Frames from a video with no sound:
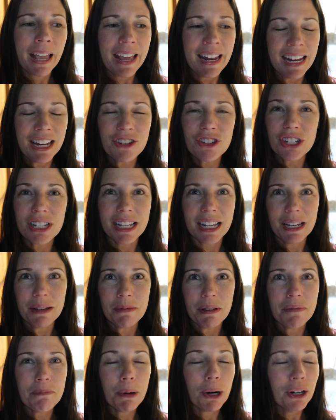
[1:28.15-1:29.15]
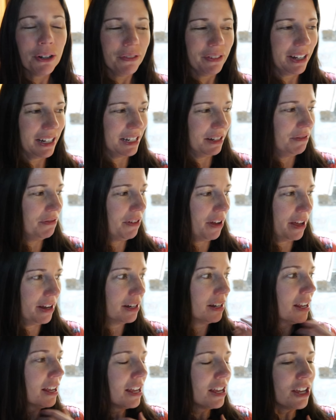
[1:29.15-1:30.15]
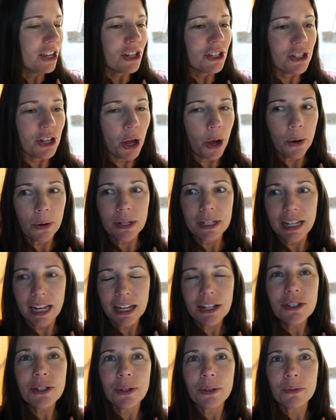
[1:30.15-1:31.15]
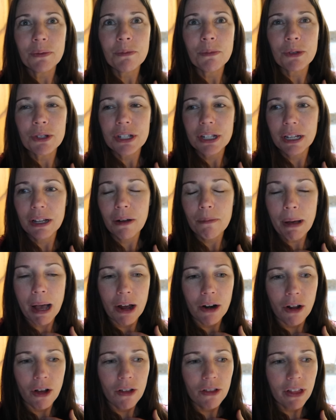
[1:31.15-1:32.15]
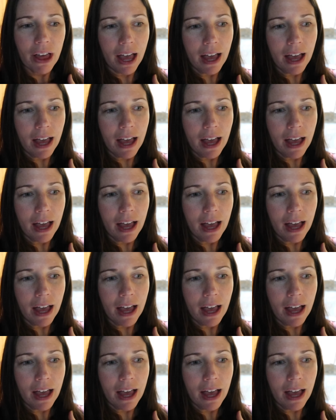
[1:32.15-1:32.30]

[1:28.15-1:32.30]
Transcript: An inch is going to be perfect and fun. So stay tuned. We'll see about all